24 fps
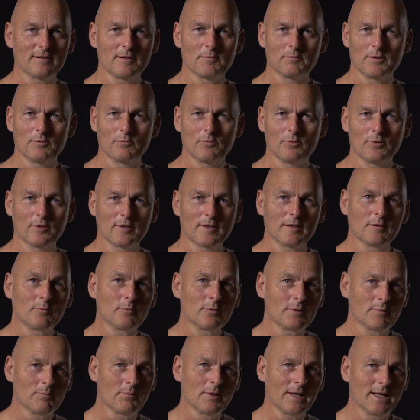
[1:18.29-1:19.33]
I've been working
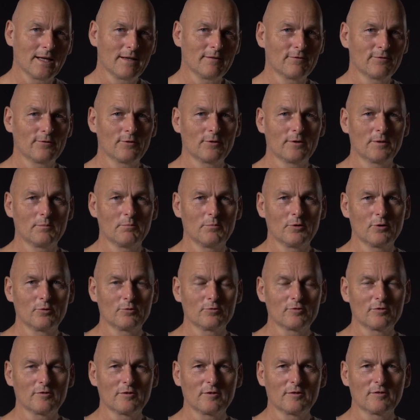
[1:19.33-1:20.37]
with painful
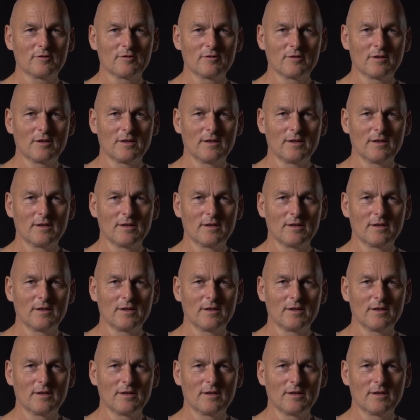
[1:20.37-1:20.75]
emotions.